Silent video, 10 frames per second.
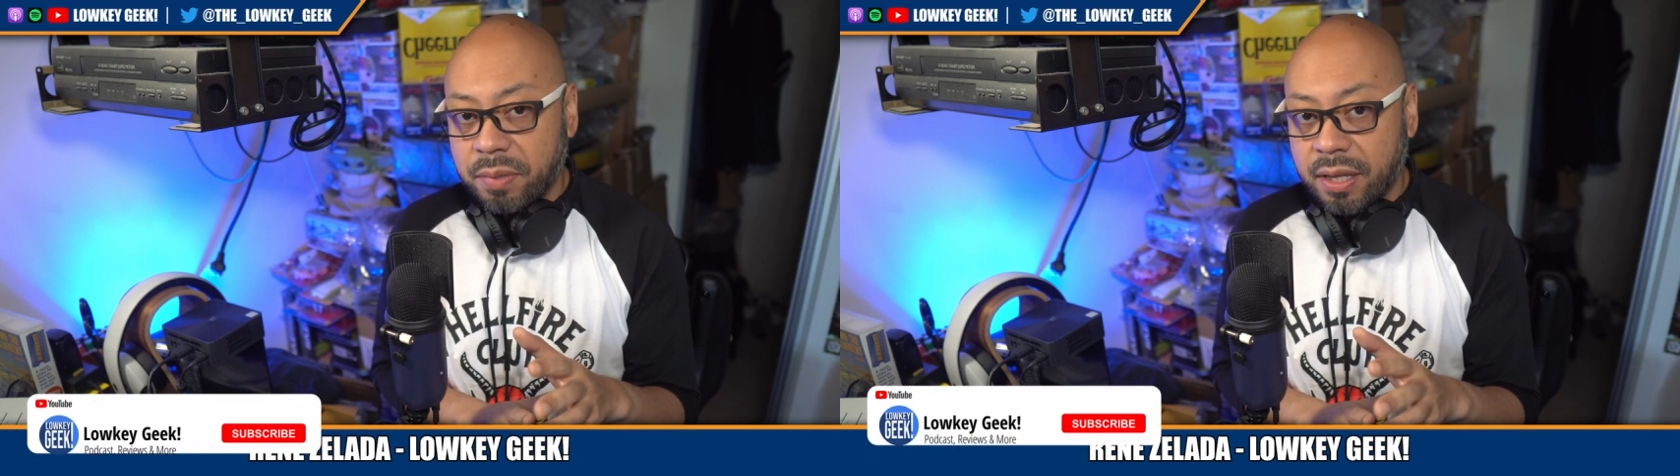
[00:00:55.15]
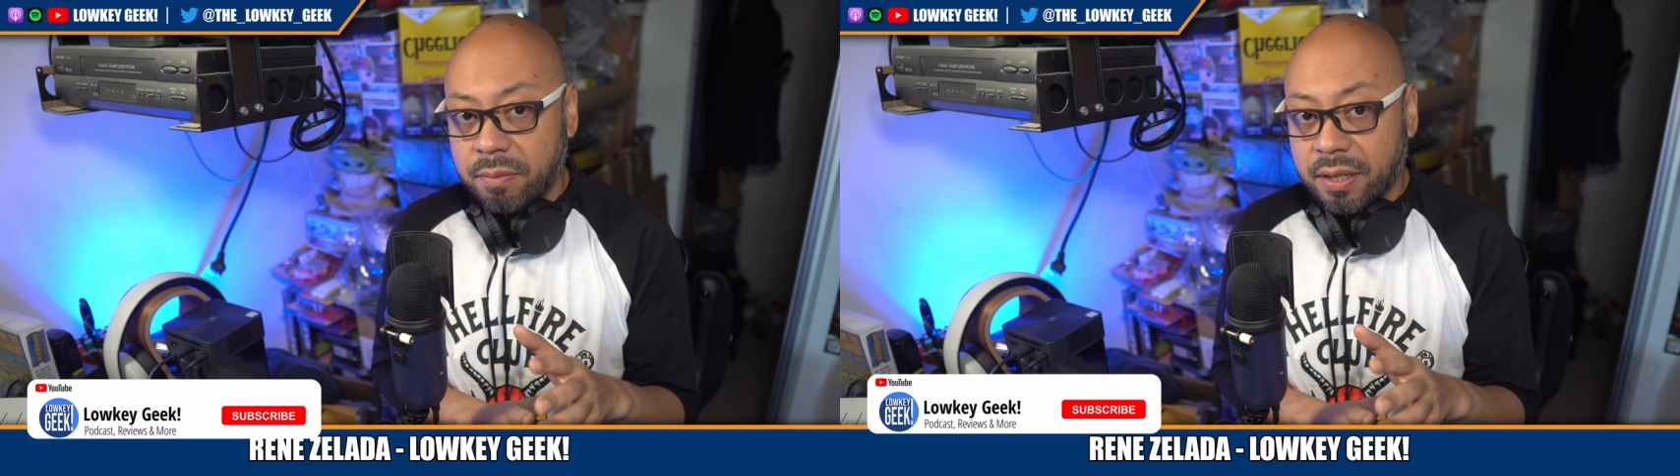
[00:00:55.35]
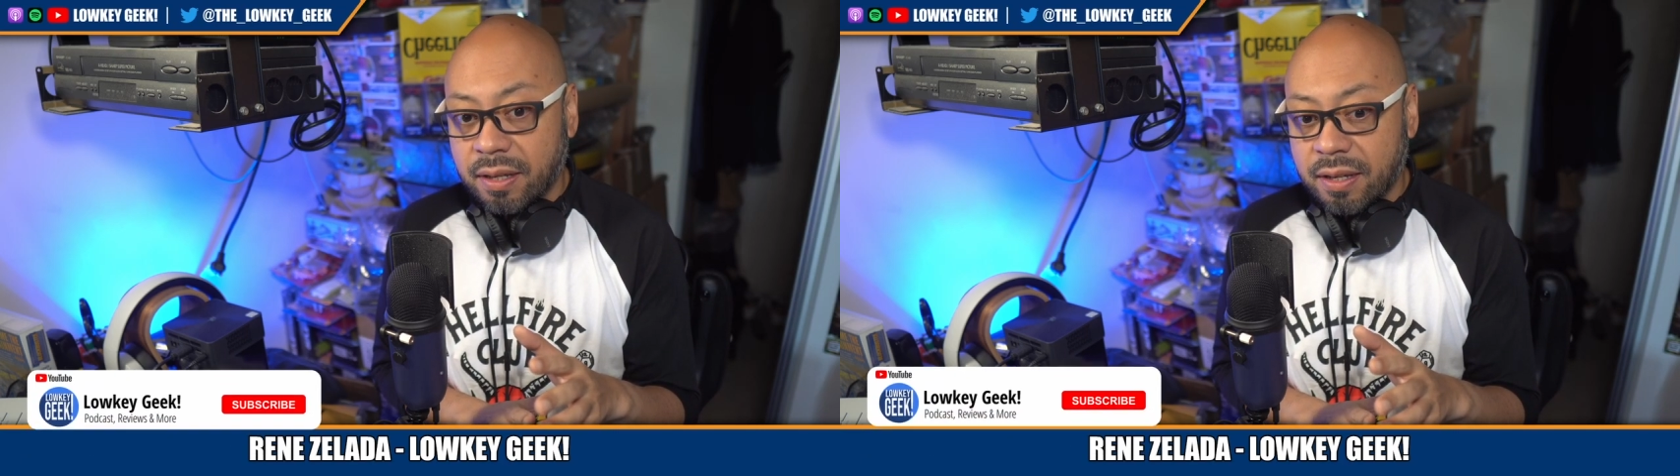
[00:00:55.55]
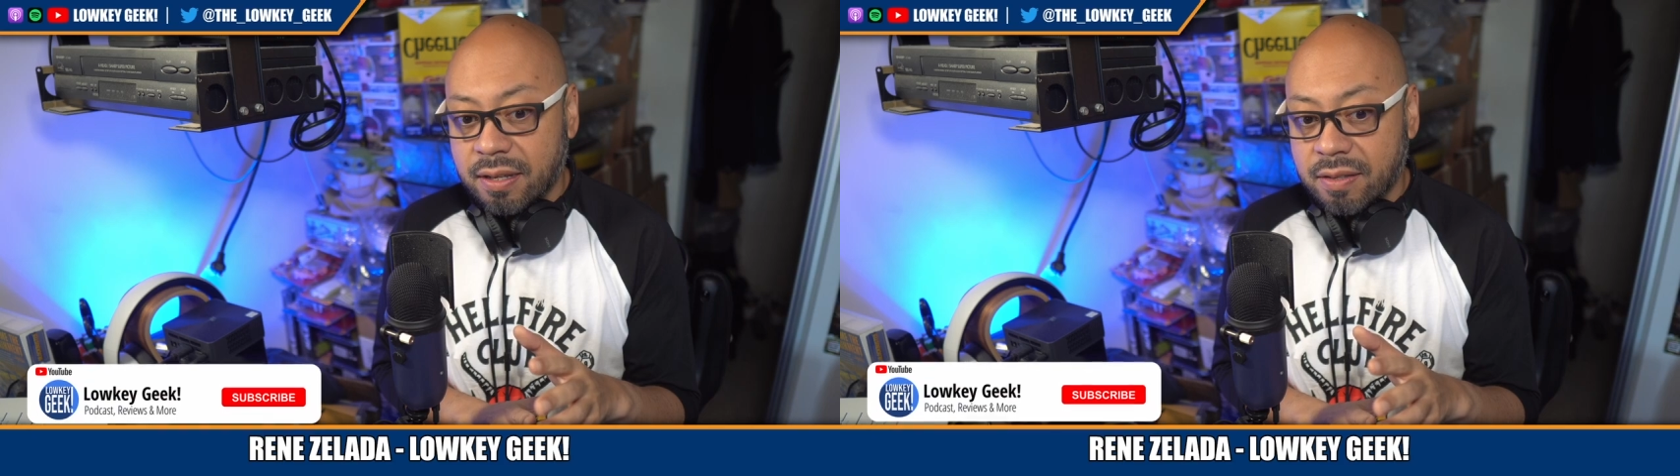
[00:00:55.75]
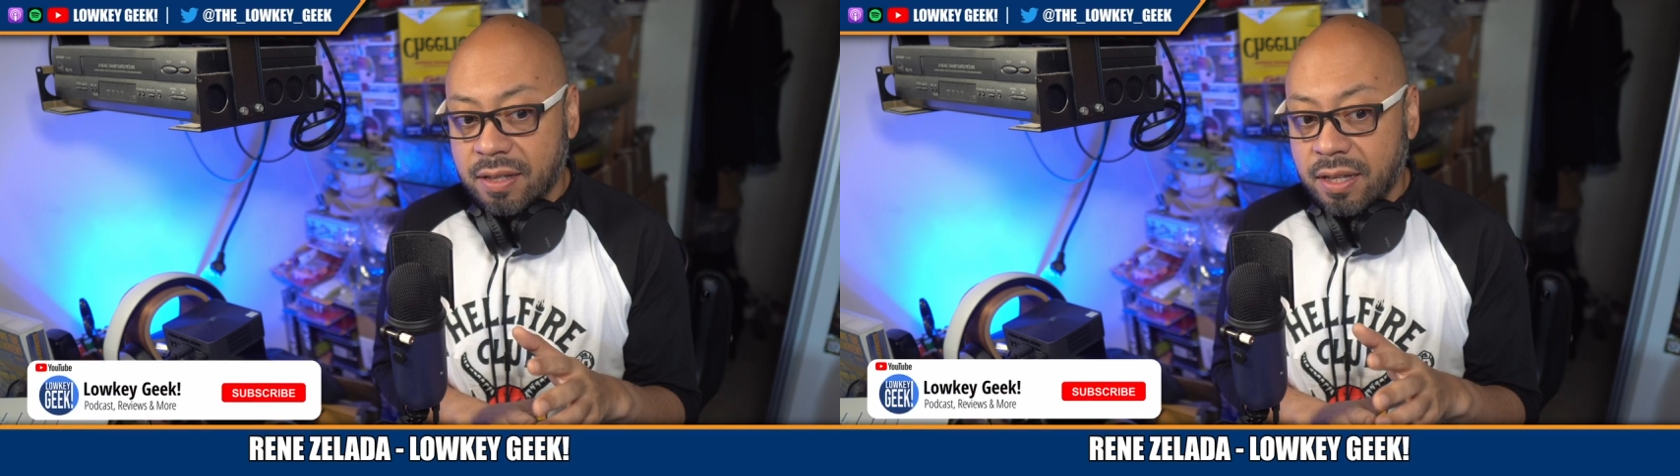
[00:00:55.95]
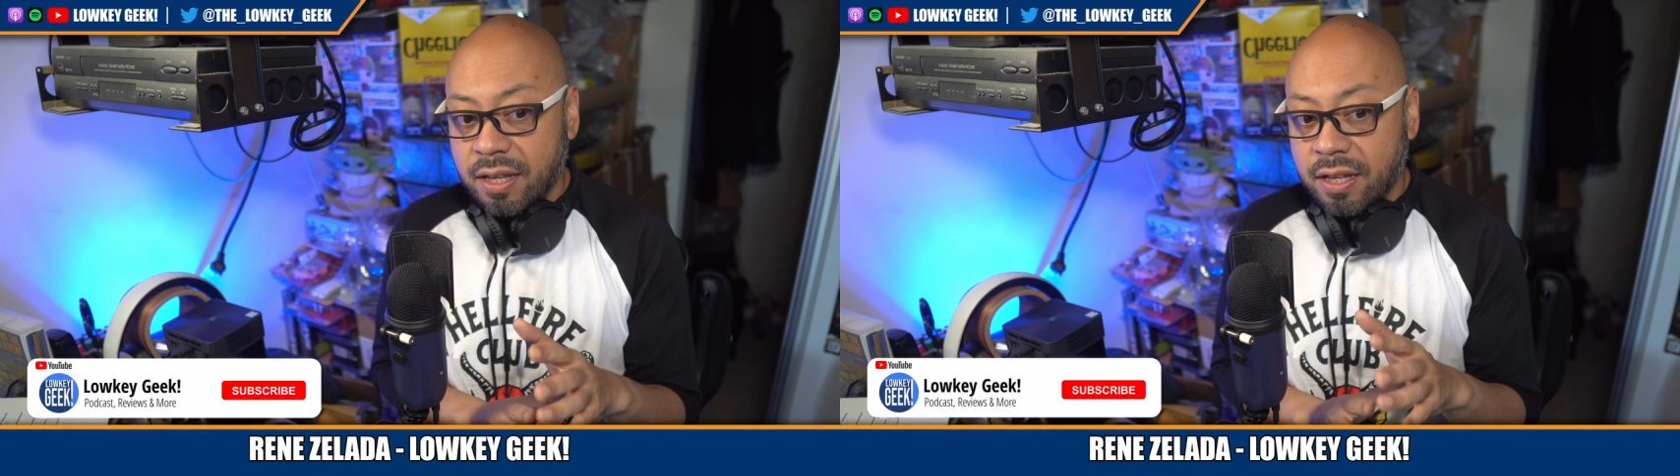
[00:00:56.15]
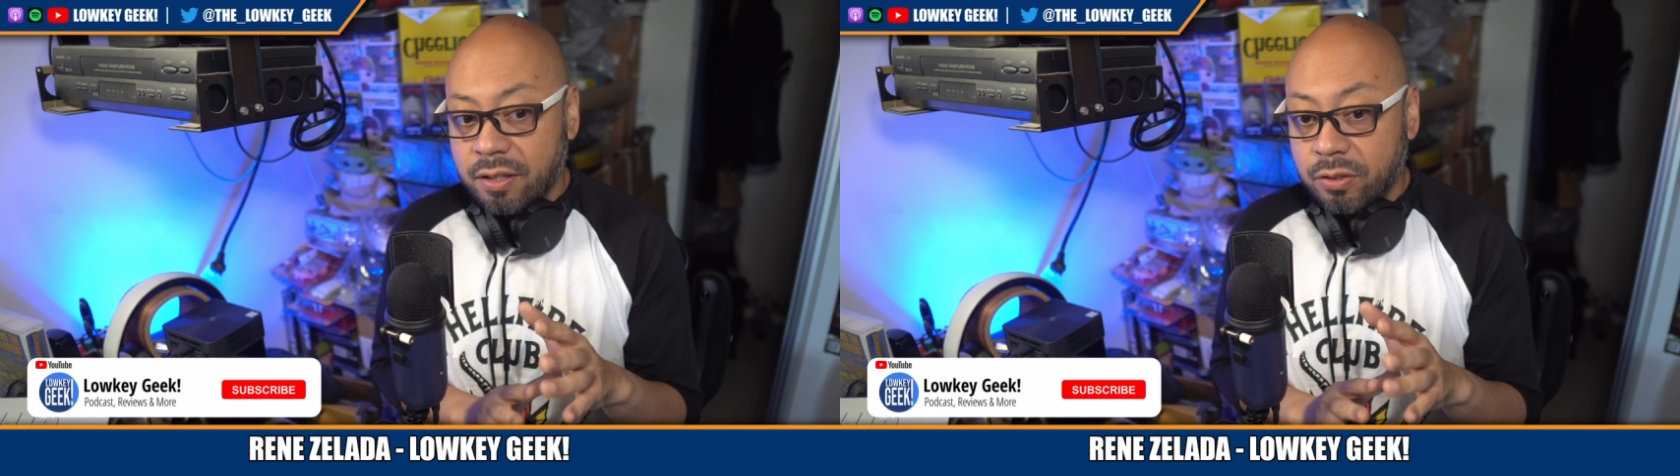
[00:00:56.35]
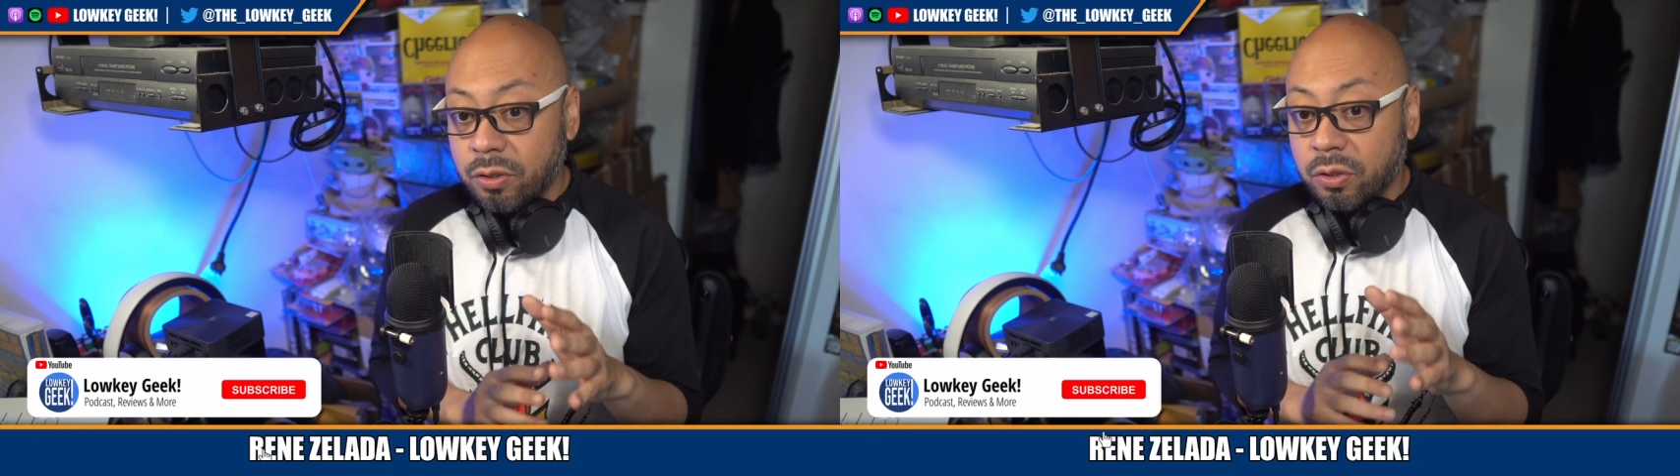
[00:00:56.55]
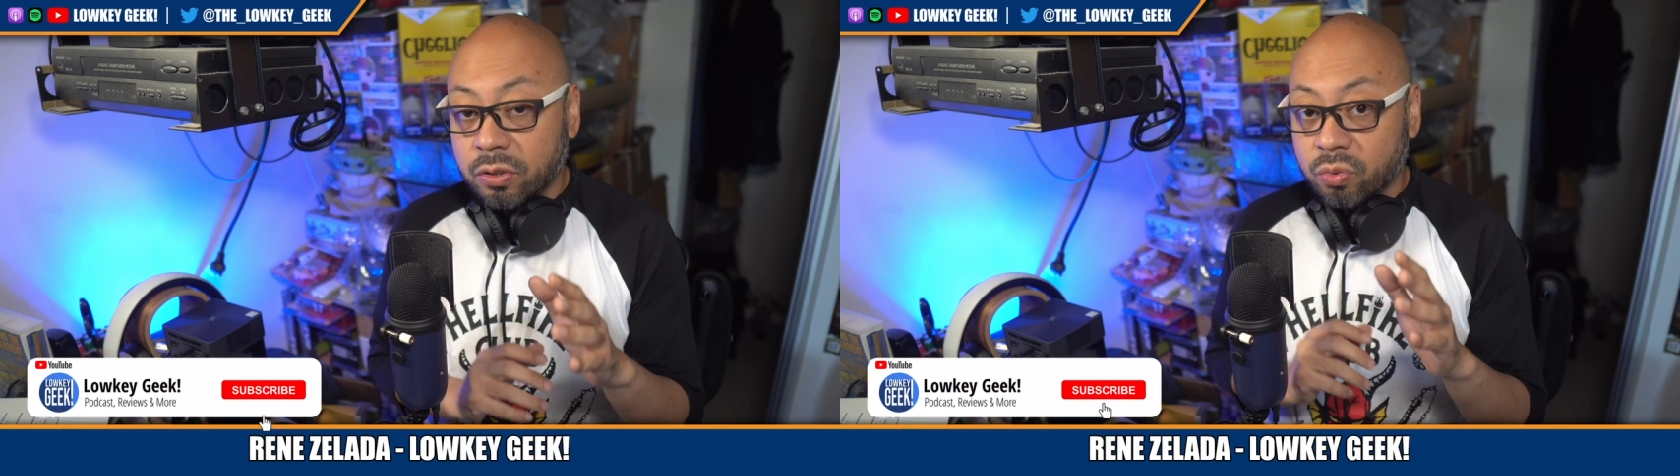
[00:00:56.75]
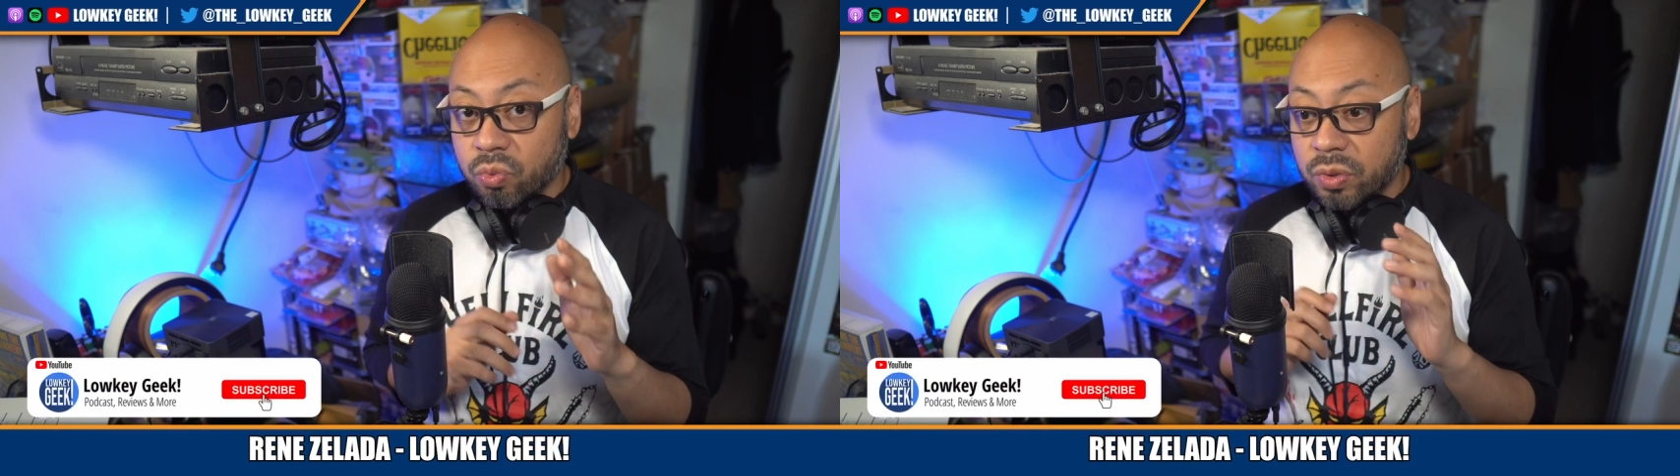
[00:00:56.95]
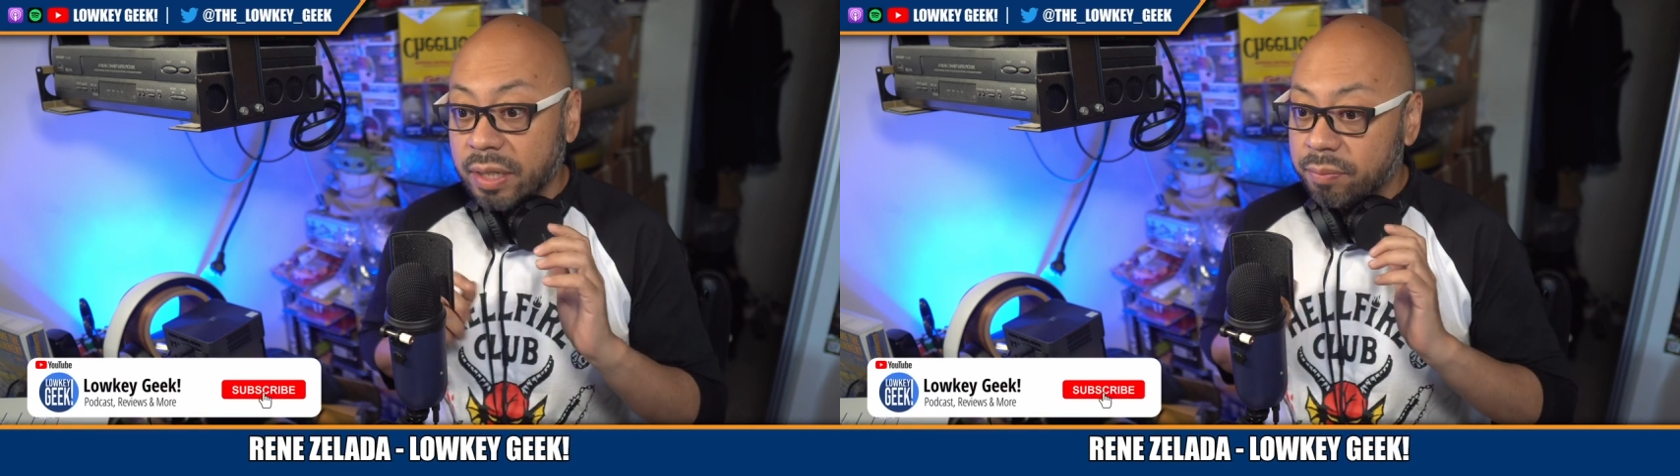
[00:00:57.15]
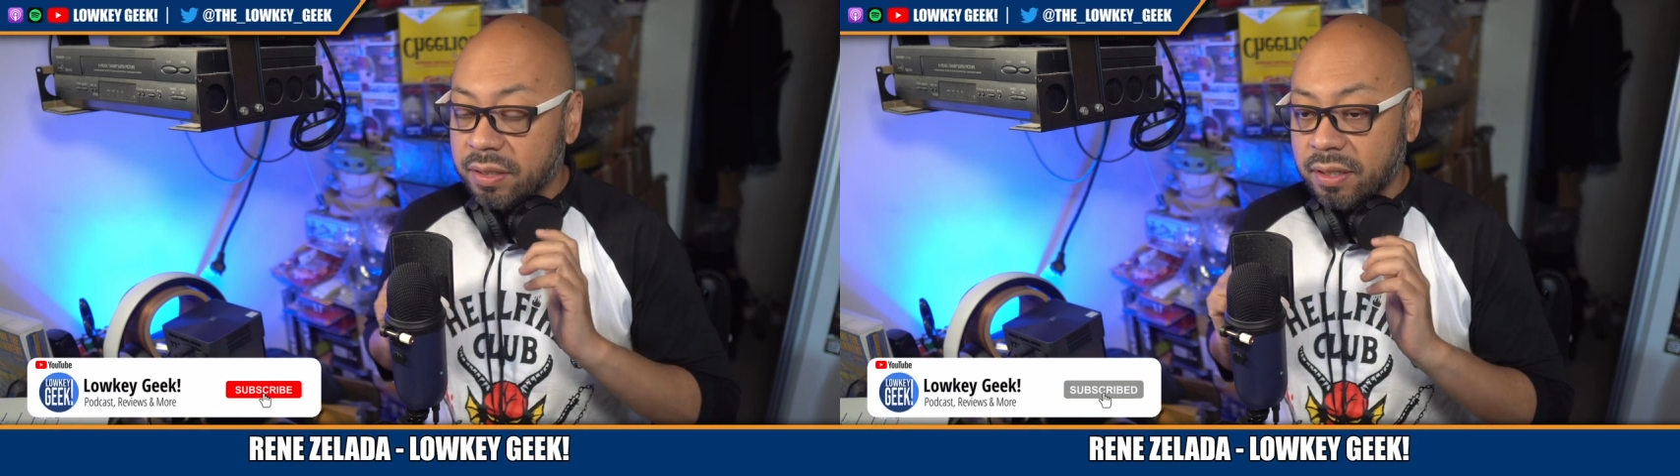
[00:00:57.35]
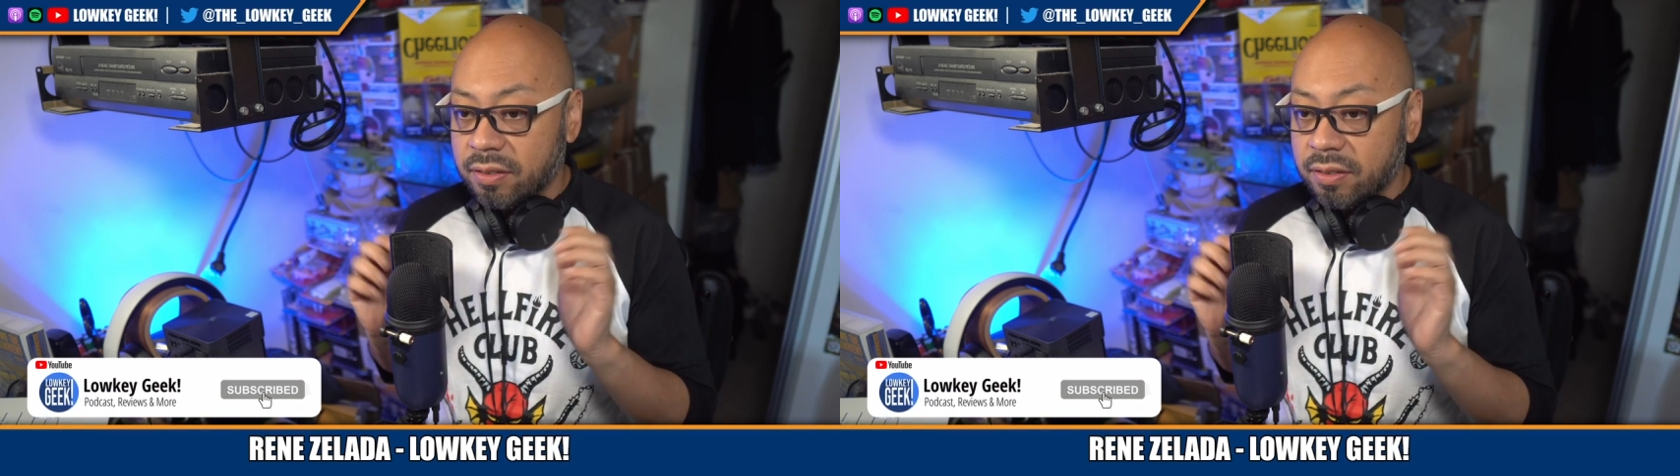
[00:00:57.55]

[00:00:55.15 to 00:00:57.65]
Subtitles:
be because dude looks ripped.